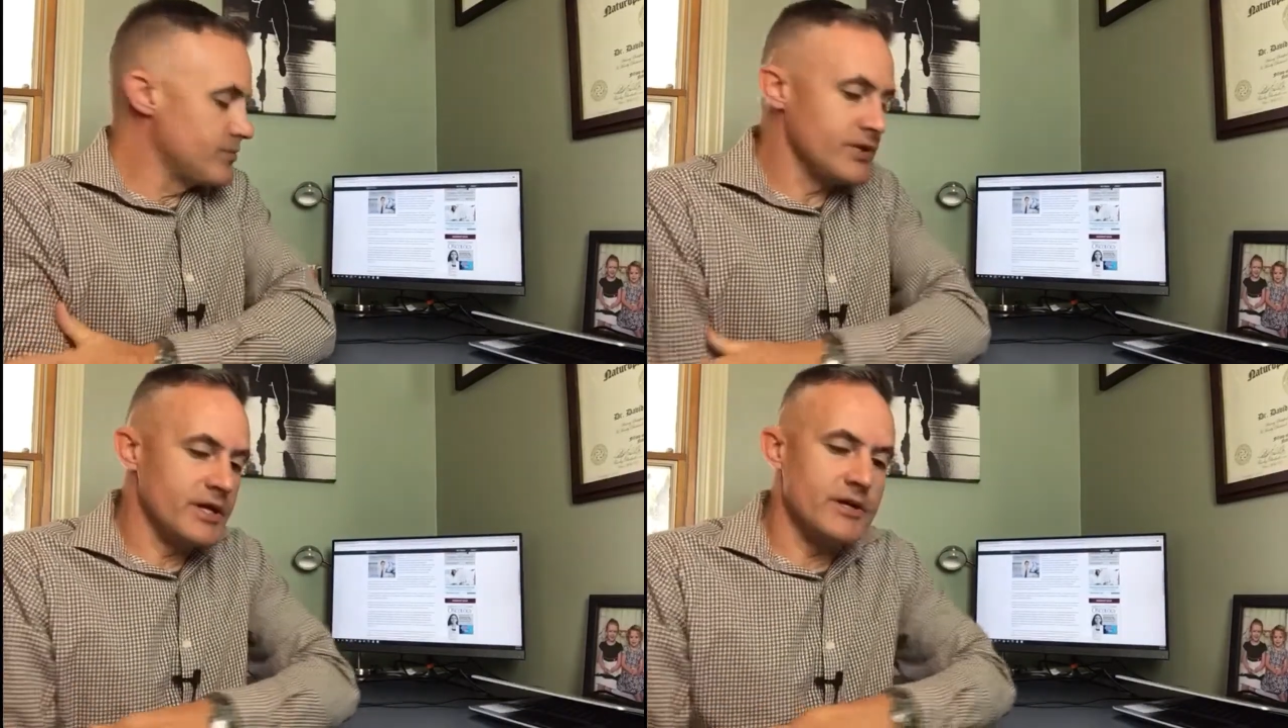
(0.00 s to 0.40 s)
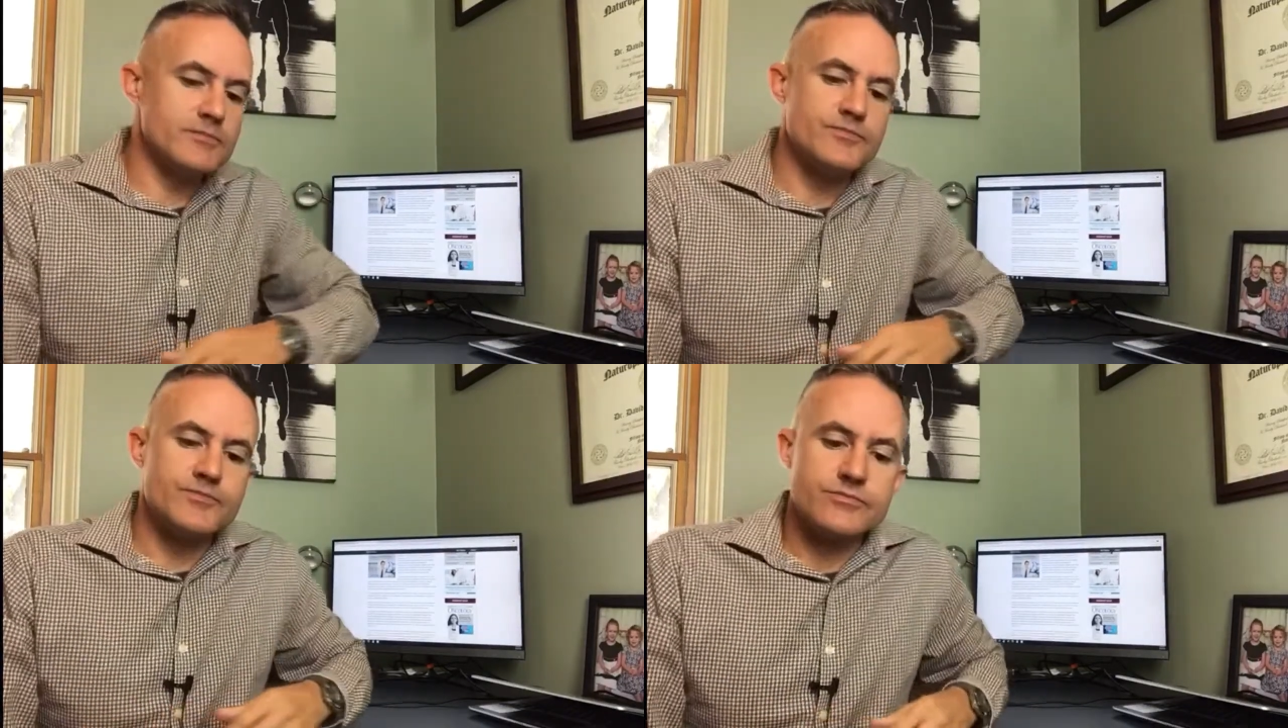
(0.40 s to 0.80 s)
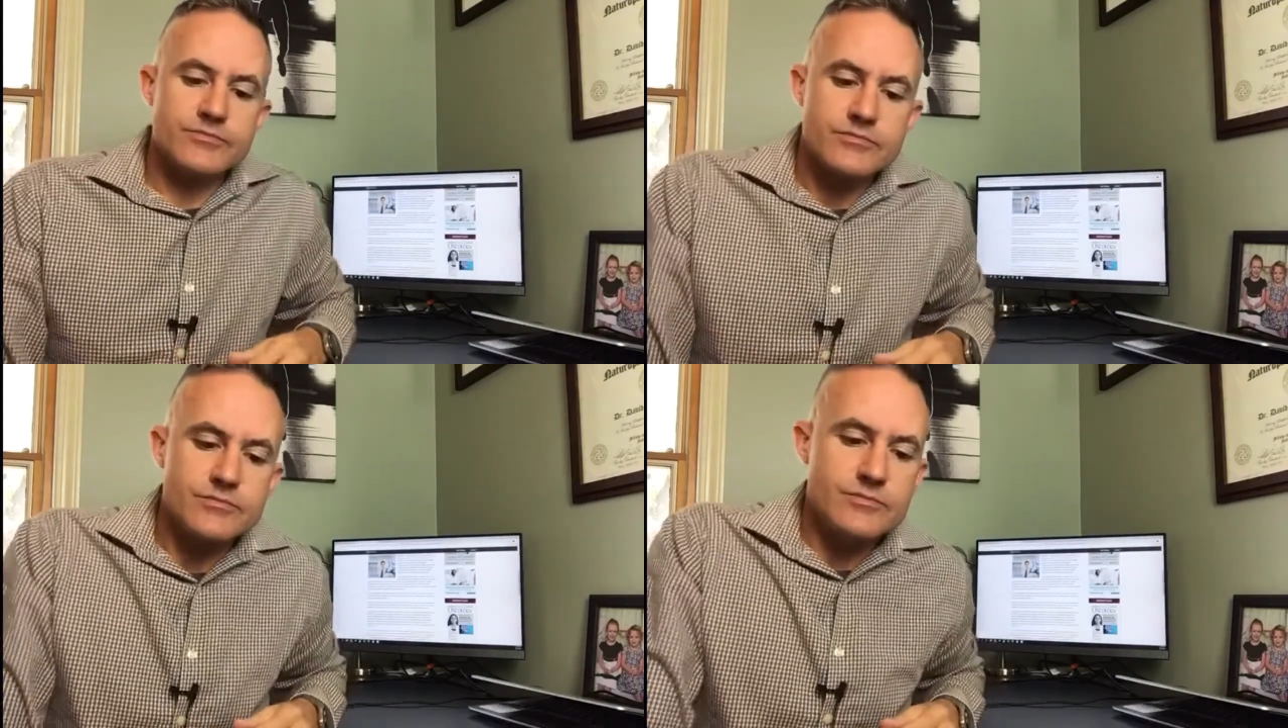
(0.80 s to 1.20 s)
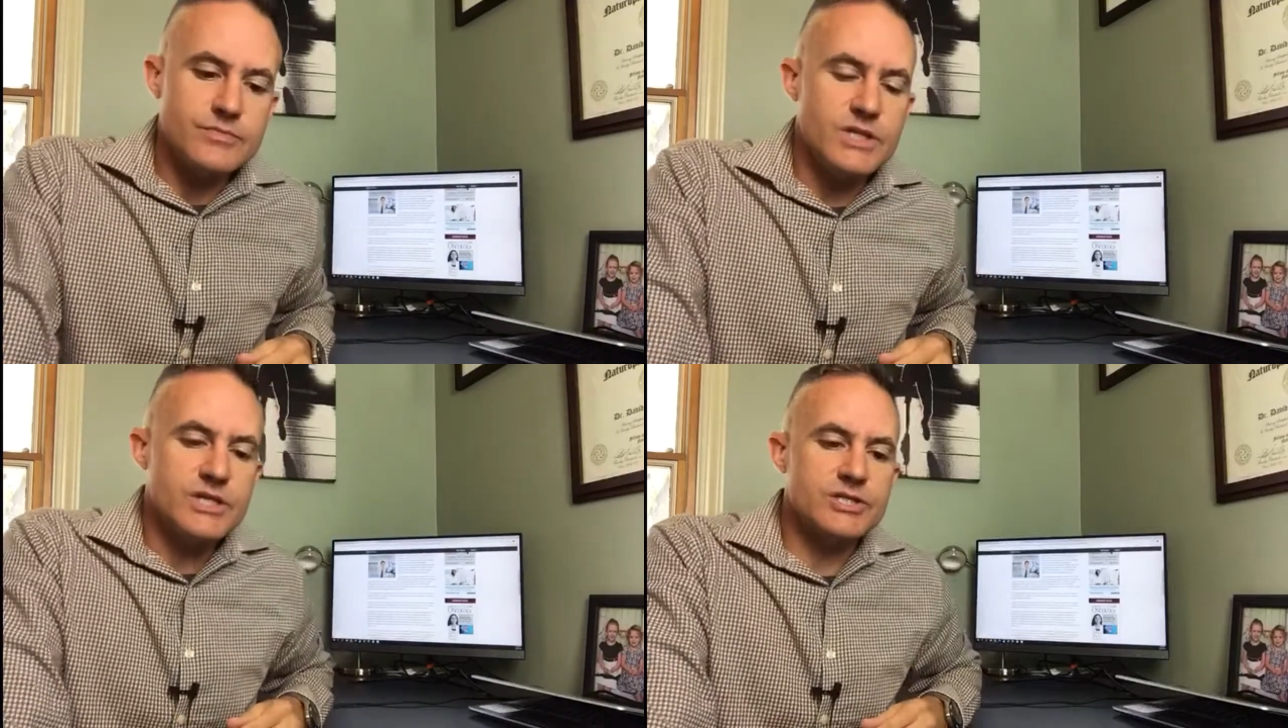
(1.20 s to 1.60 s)
be
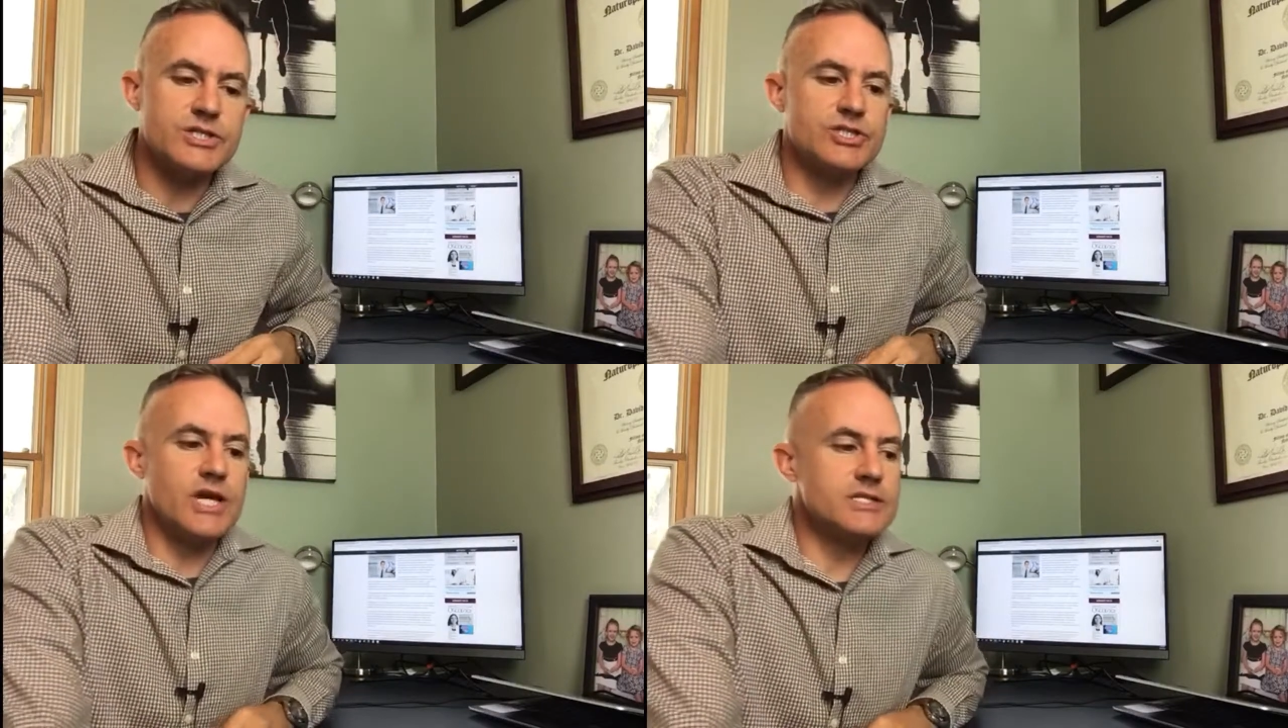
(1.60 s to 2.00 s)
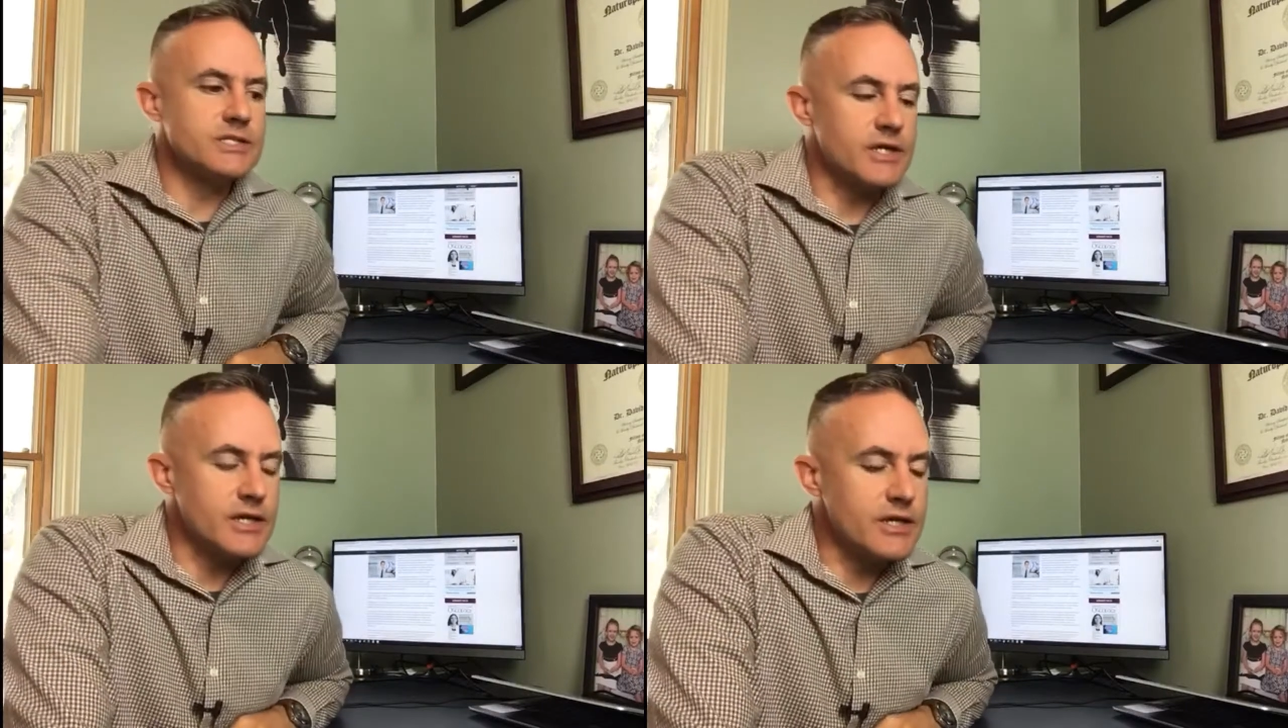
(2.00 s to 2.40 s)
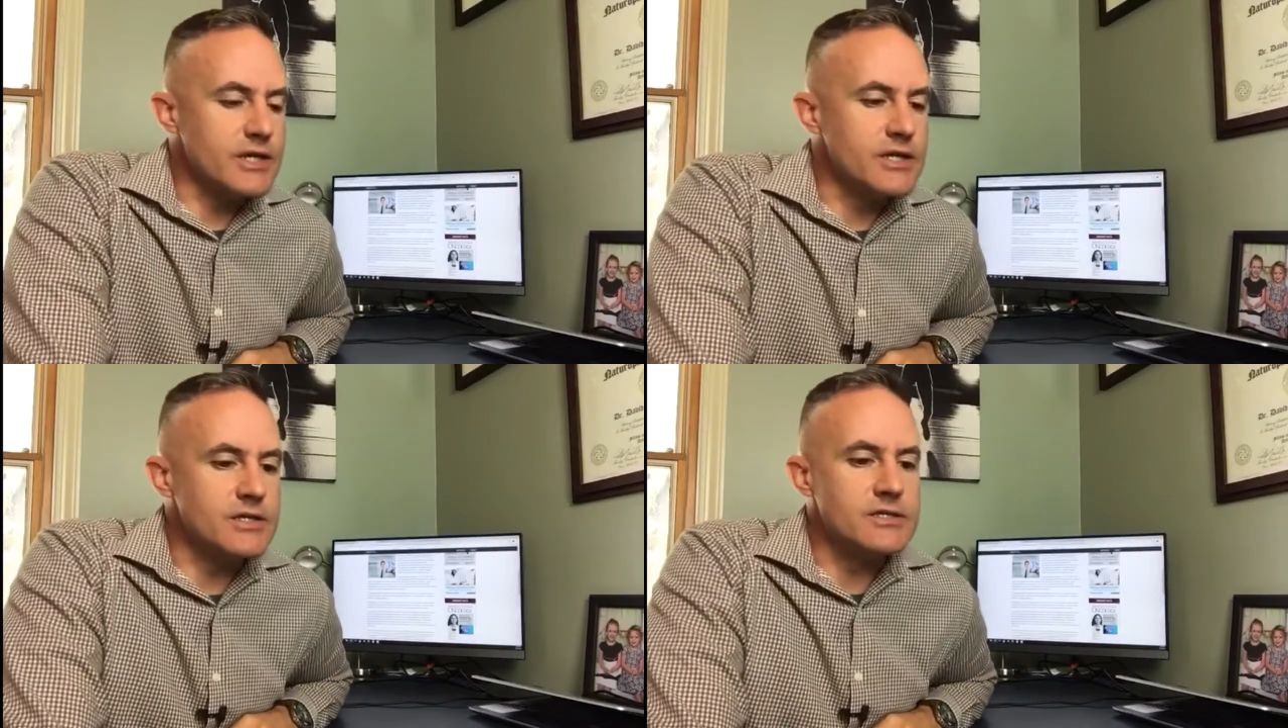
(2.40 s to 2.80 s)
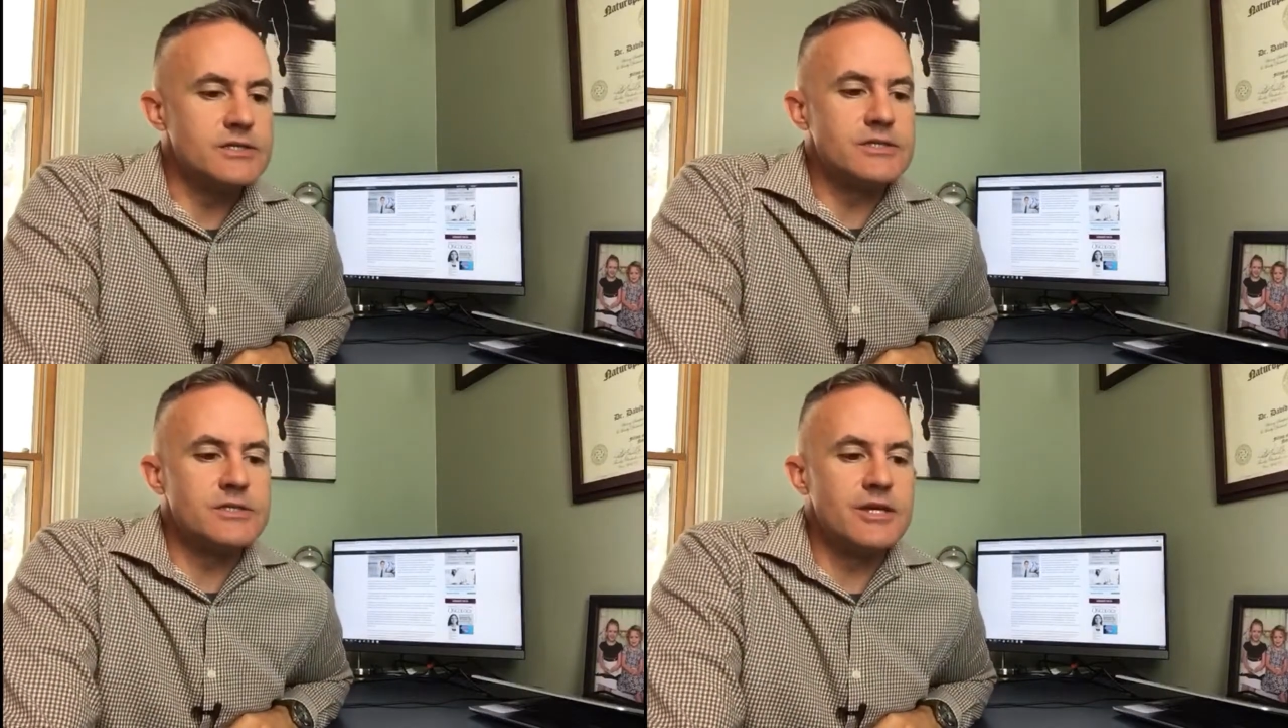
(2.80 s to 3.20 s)
suggesting
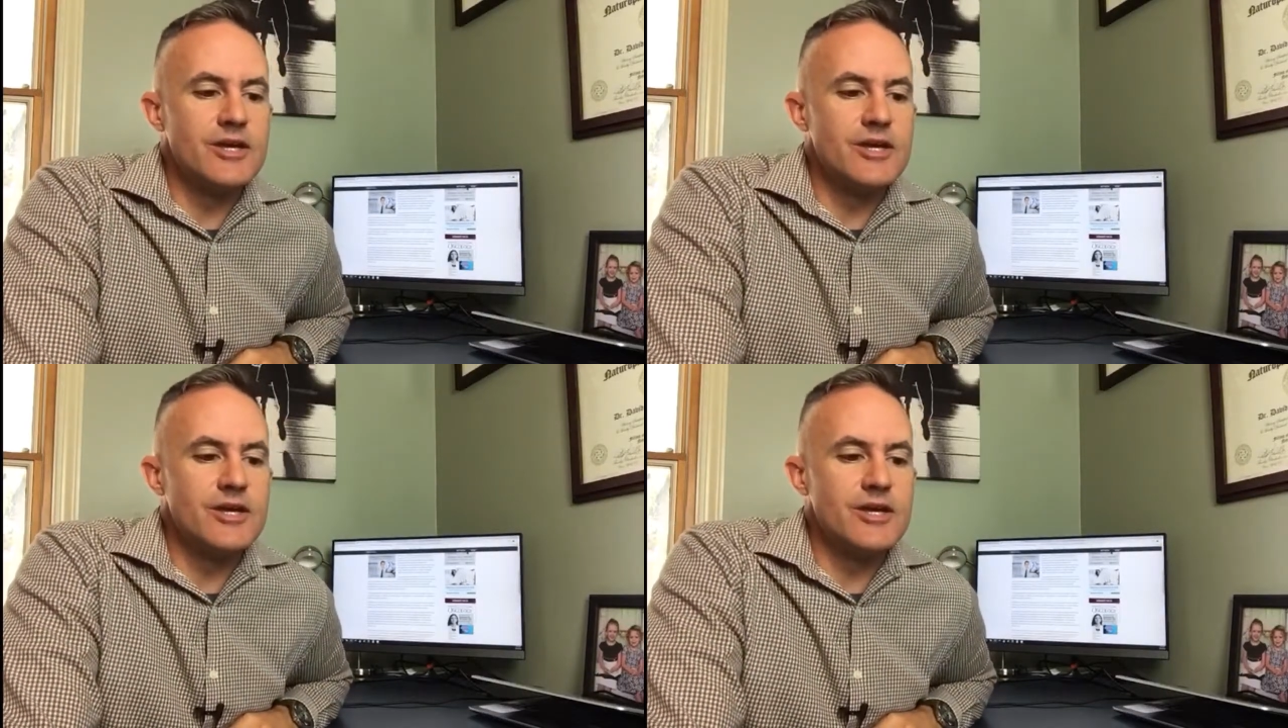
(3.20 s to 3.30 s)
is